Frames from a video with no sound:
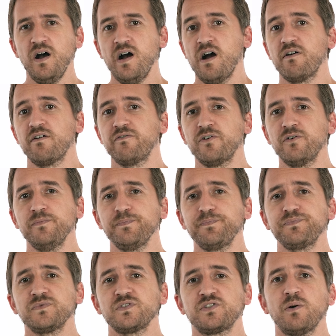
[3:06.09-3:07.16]
However,
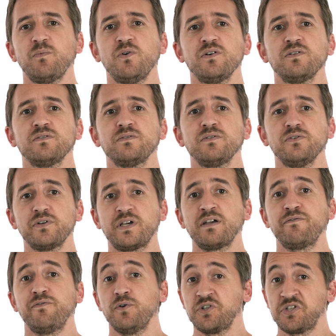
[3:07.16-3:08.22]
someone
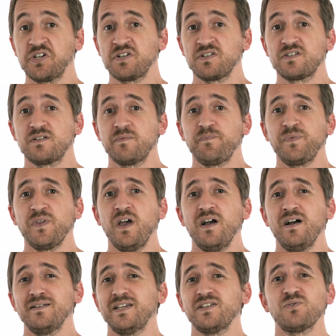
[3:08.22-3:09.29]
looking for jeans
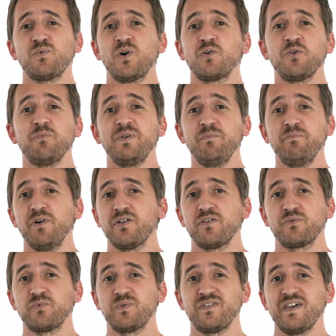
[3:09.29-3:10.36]
doesn't want to be
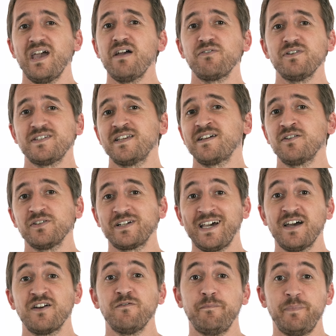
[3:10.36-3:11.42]
bothered with every single
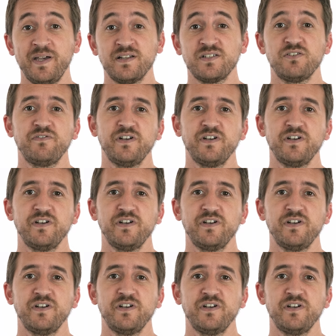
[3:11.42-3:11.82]
kind of pants